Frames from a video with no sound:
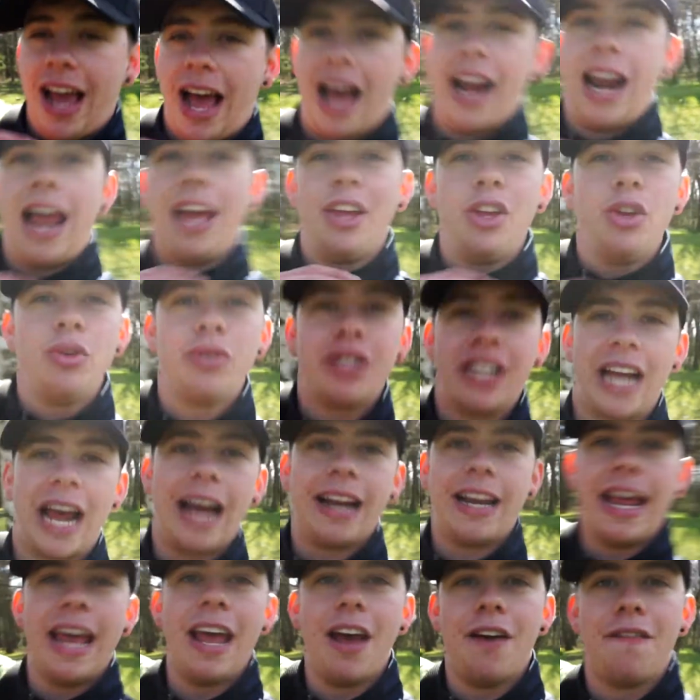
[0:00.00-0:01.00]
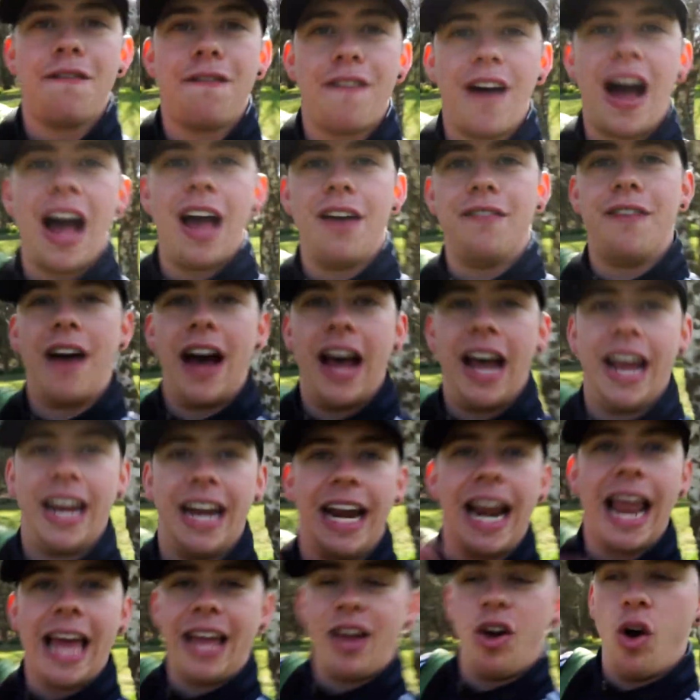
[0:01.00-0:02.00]
like usually I'd hit a 5 iron,
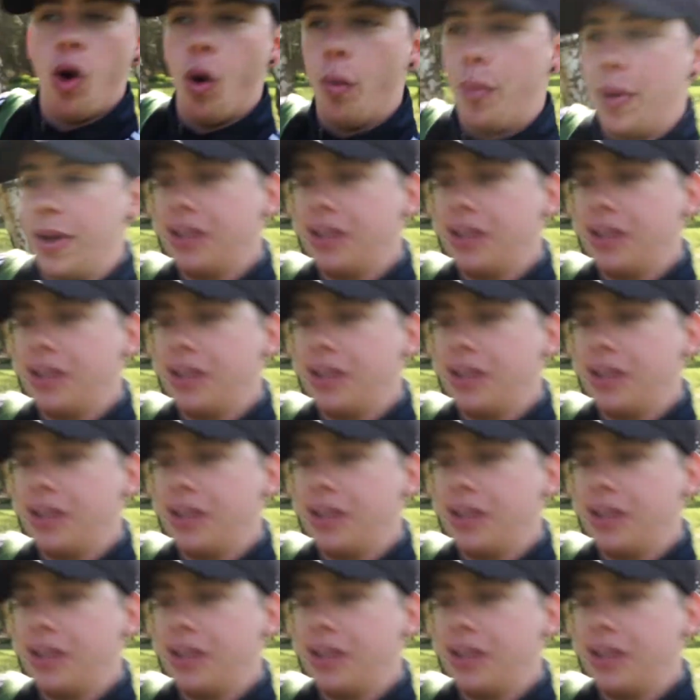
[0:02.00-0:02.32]
lay up